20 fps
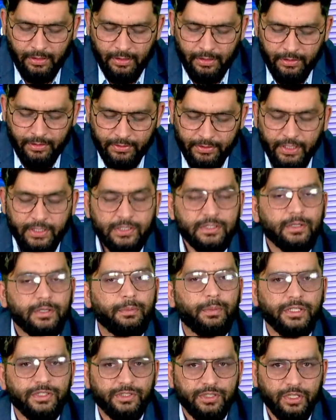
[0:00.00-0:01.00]
6
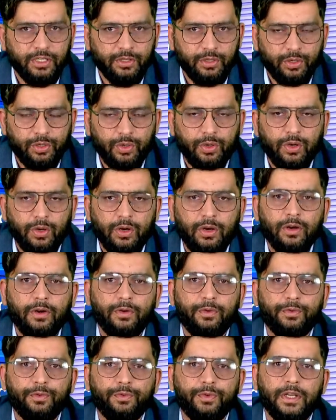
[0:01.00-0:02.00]
months ago,
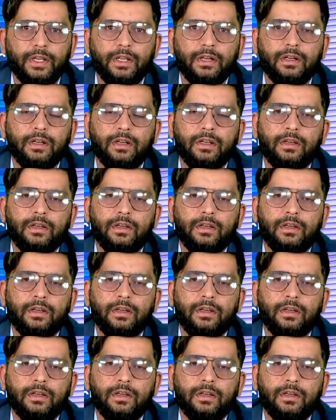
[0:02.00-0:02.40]
where